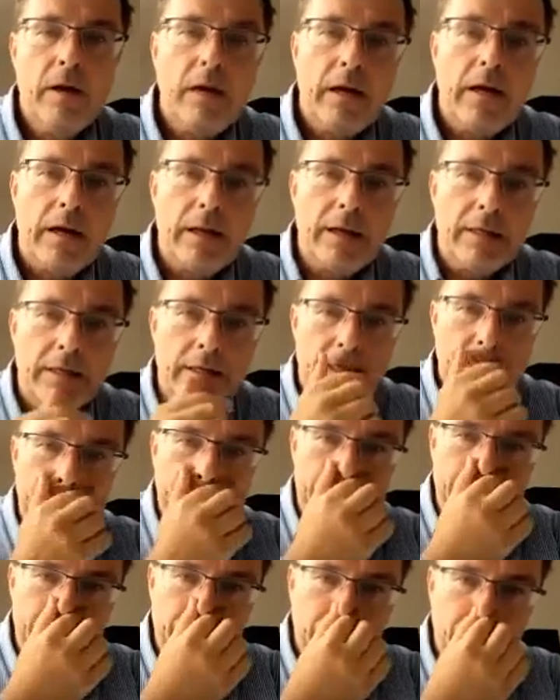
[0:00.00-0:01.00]

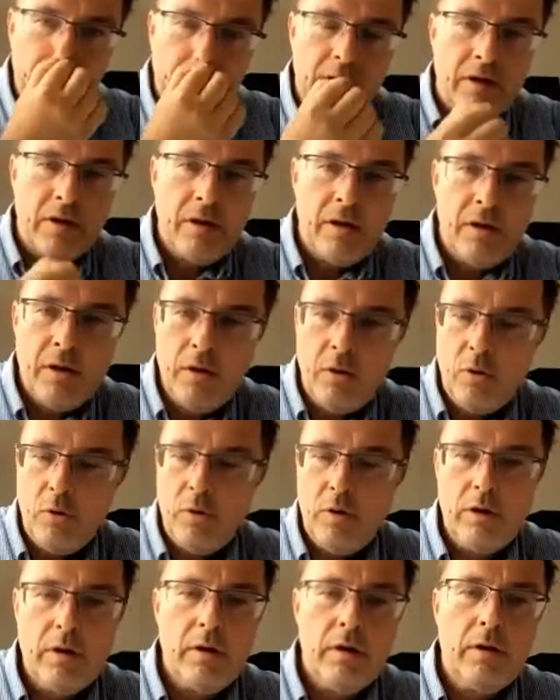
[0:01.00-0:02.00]
Currently,
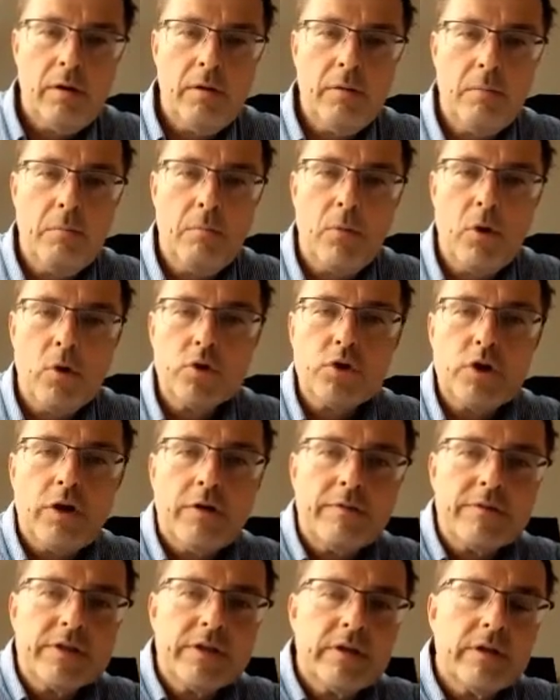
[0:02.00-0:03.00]
most
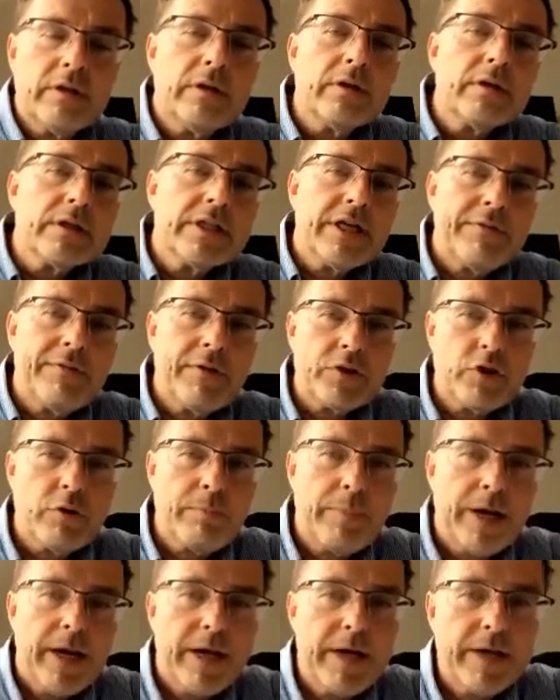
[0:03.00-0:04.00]
of the Sigfox
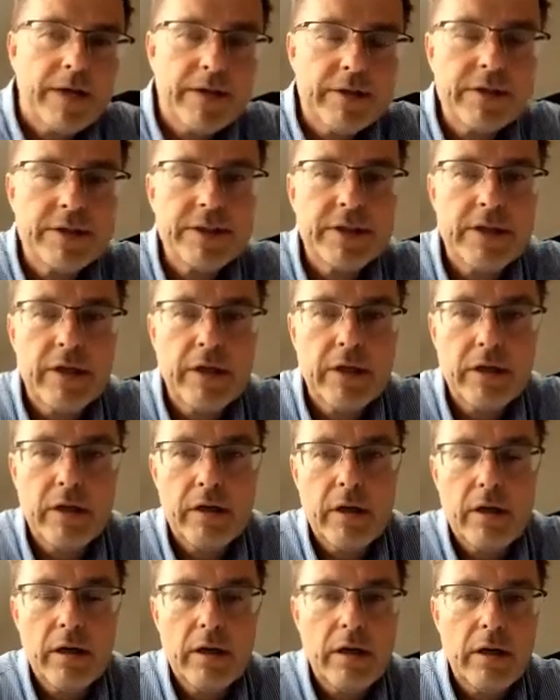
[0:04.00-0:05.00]
operators,
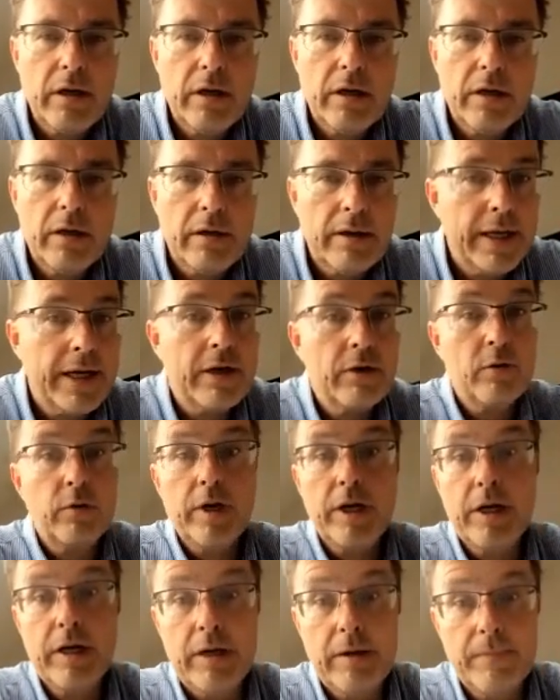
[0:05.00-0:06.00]

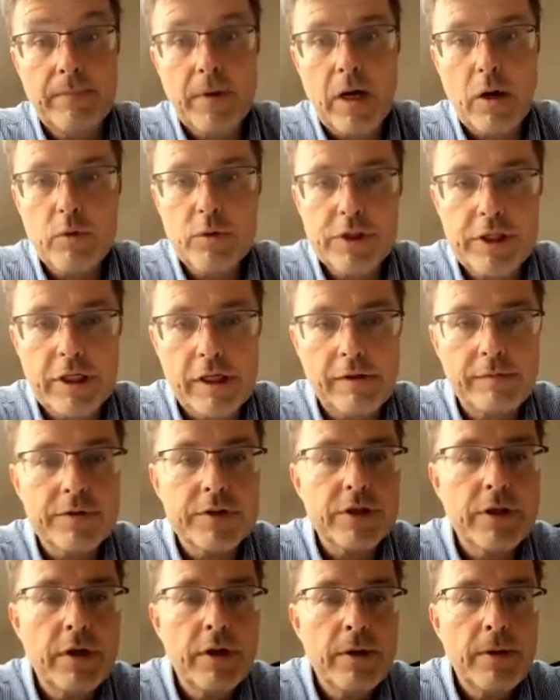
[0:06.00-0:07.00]
including
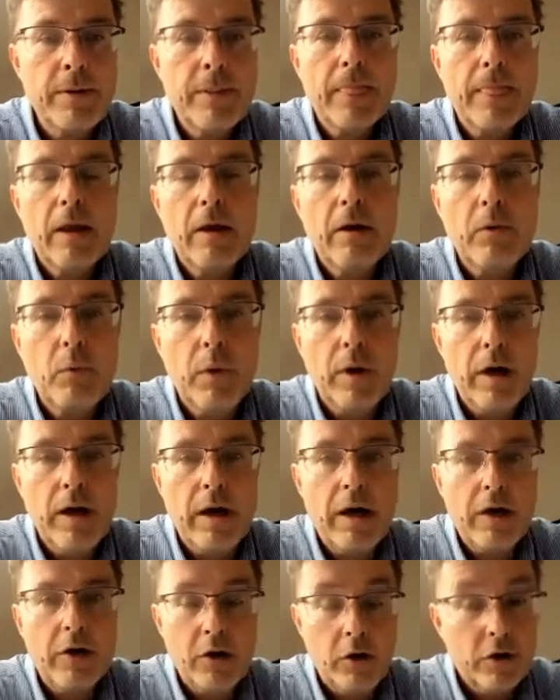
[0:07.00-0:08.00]
ourselves, we
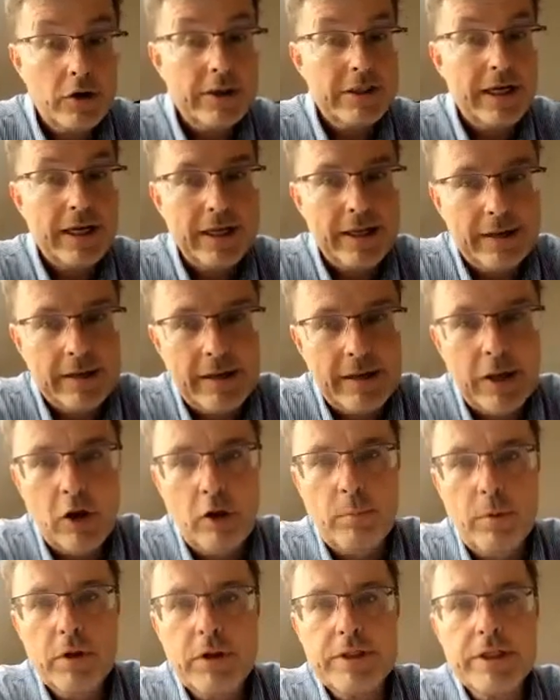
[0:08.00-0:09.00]
are not selling Lego
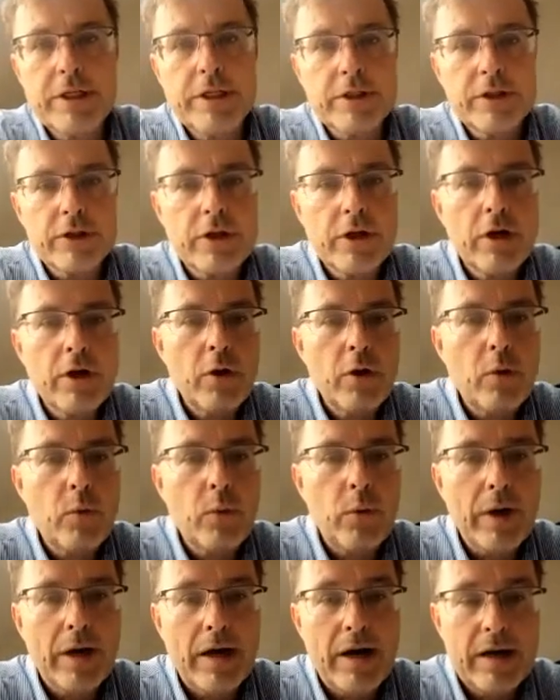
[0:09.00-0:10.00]
boxes.
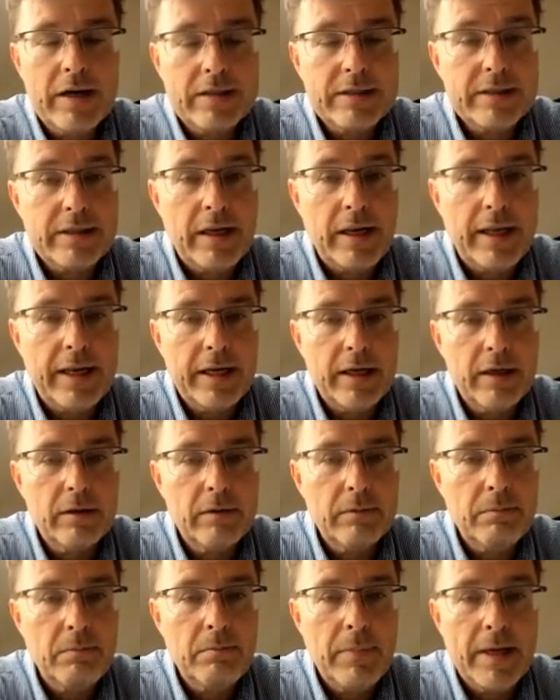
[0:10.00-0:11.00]
We are selling
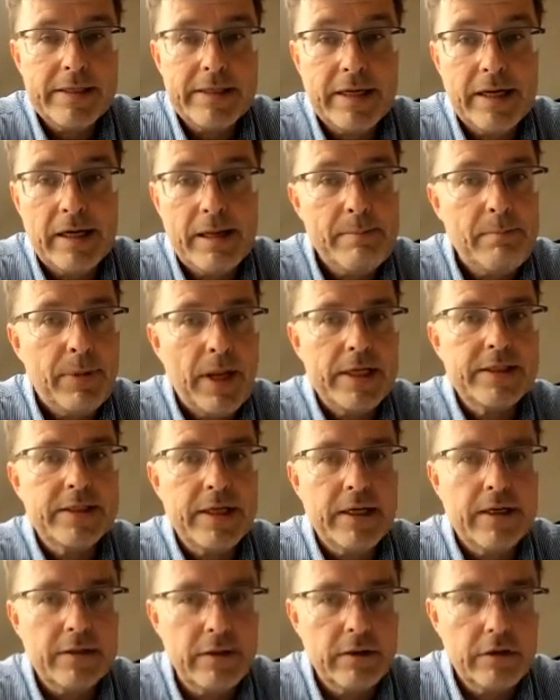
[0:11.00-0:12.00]
basically
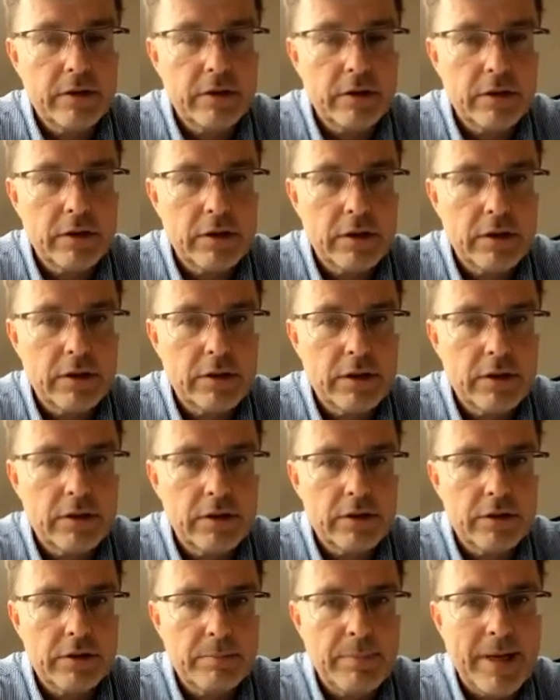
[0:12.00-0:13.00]
plastic,
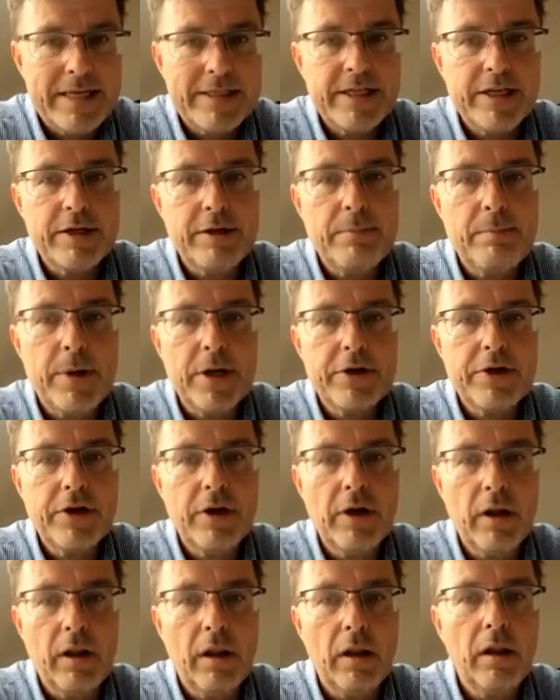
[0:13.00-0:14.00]
the basic
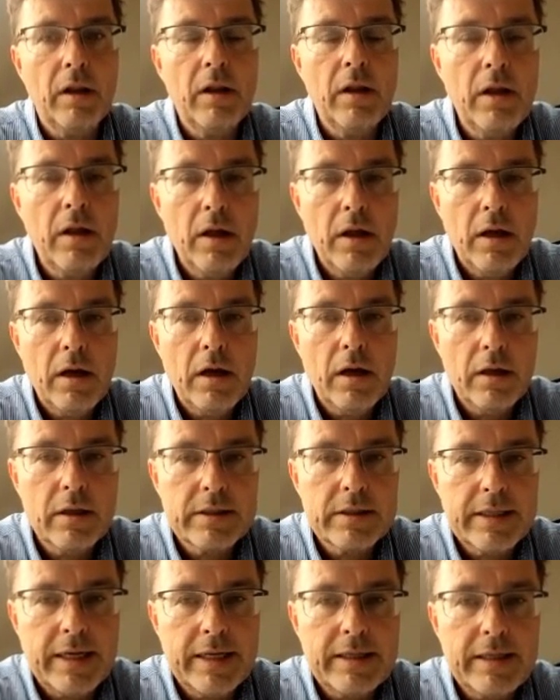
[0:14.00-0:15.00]
material
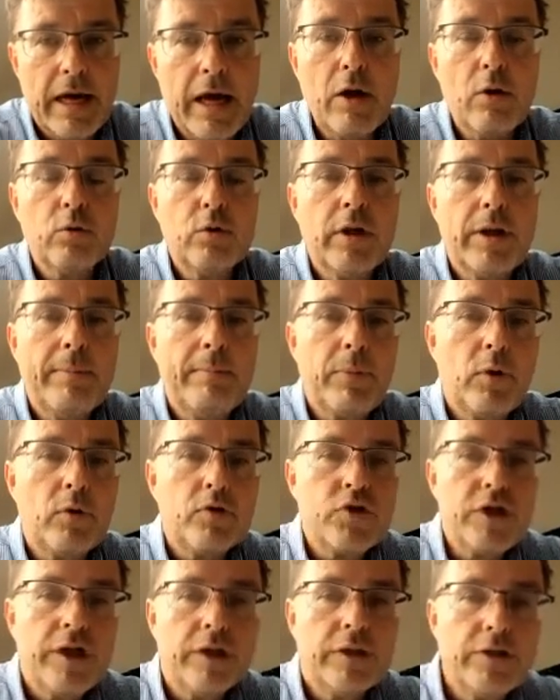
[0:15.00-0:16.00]
that IoT
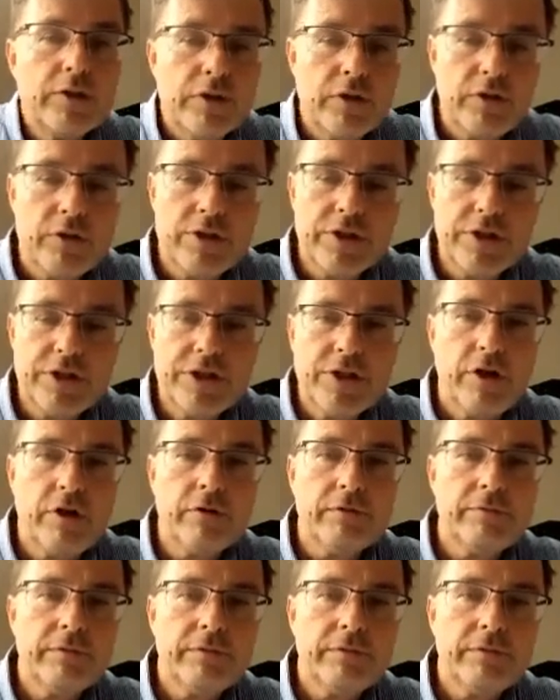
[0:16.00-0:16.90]
projects consist of.